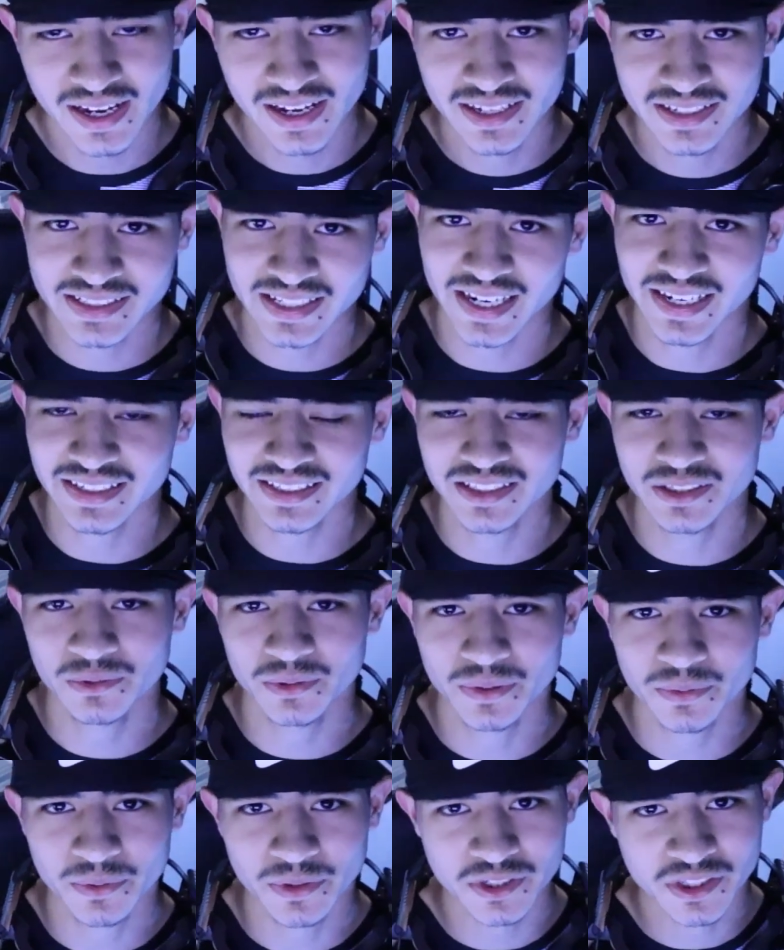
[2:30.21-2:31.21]
Sadly,
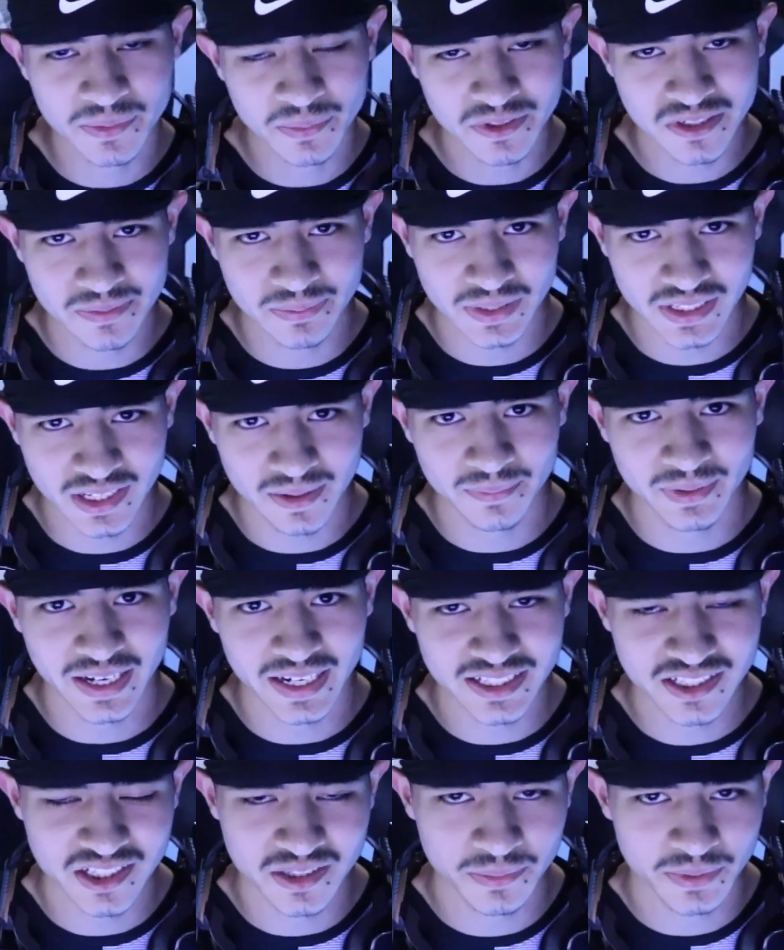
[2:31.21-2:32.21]
we were supposed to play them
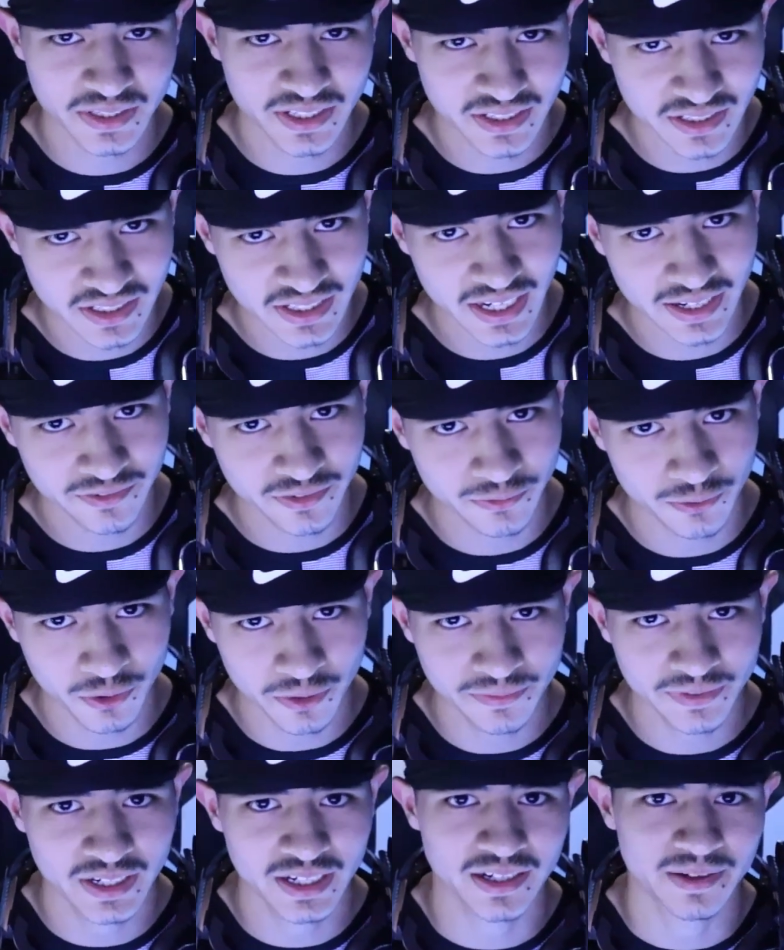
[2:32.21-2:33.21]
last year, but they did have to
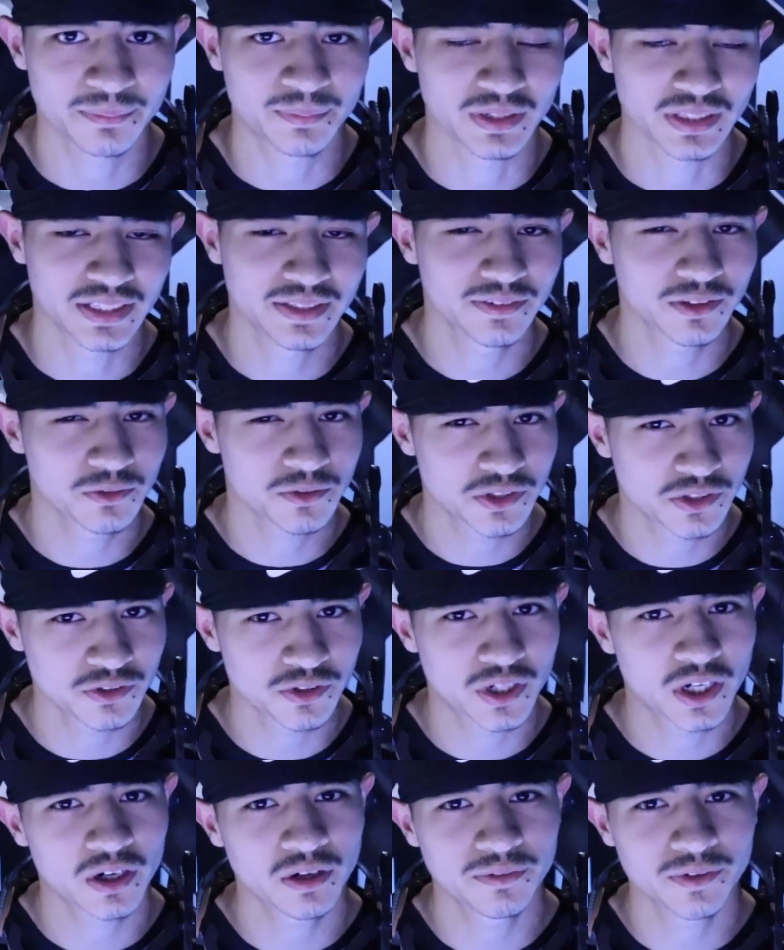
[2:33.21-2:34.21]
forfeit. I believe it was due
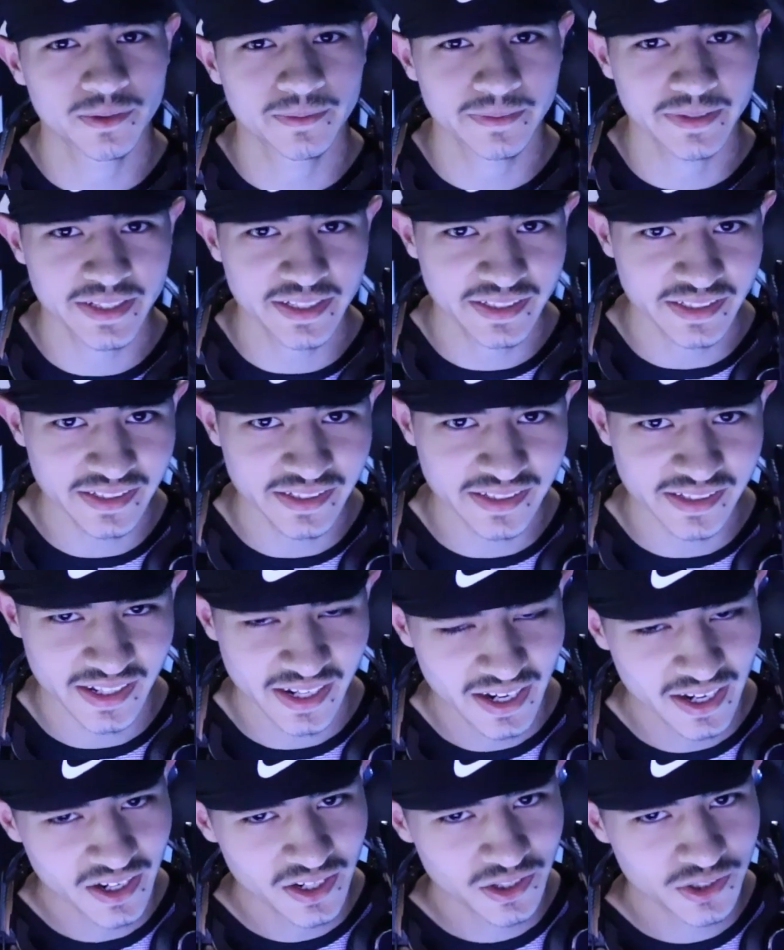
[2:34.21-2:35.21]
to COVID reasons,
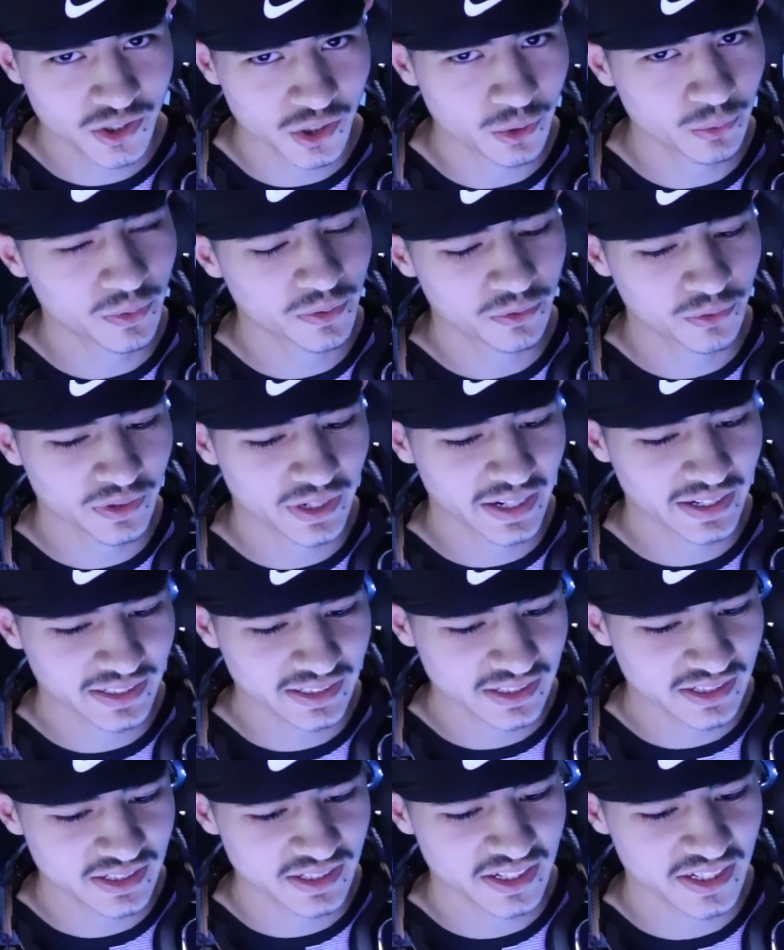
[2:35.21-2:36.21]
so we will not
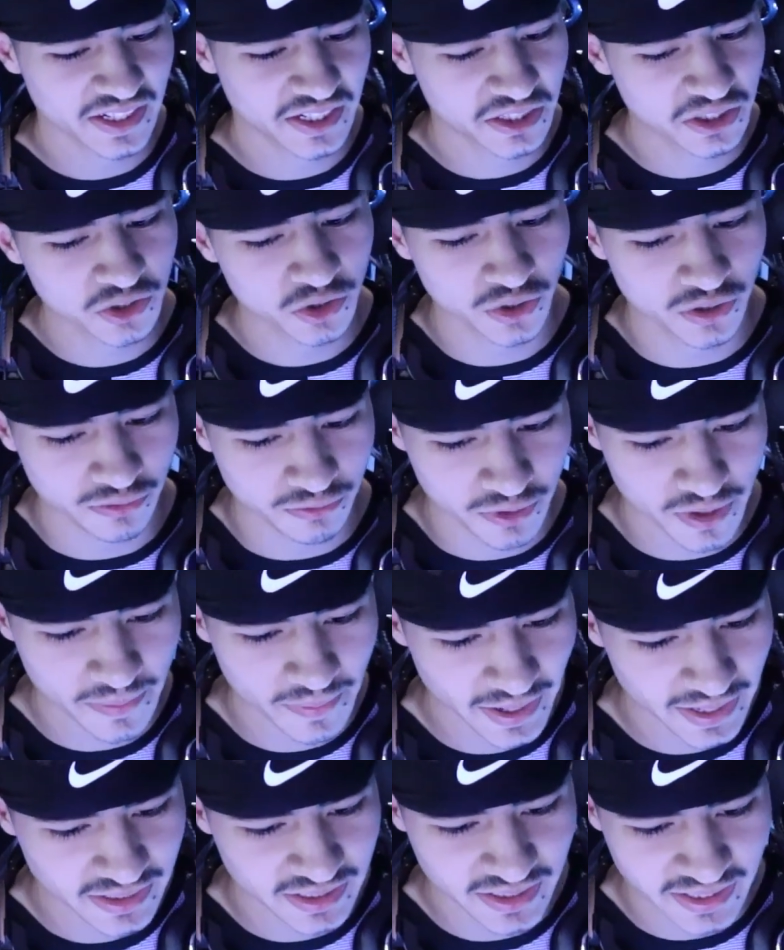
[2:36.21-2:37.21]
get to see any sort of
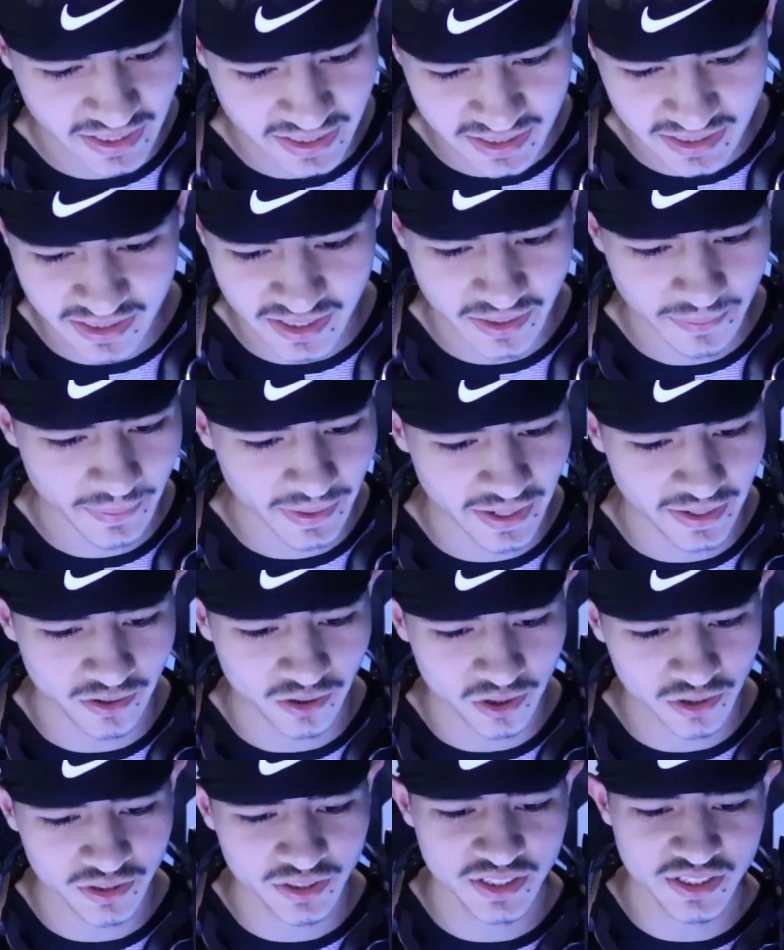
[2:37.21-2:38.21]
rematch against them at
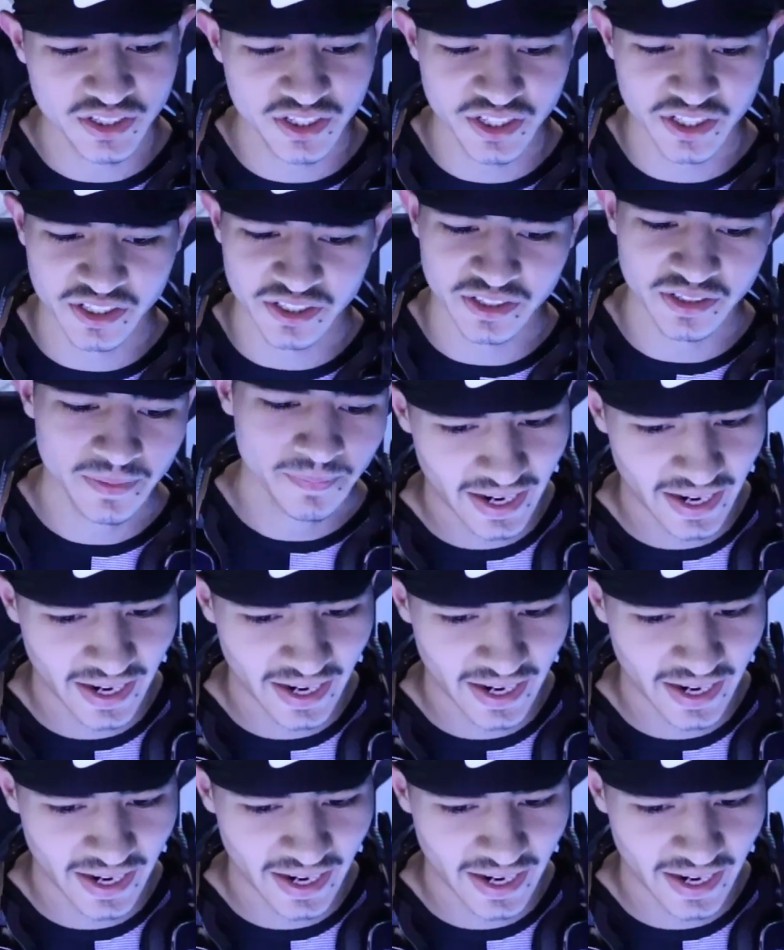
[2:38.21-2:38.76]
all this year.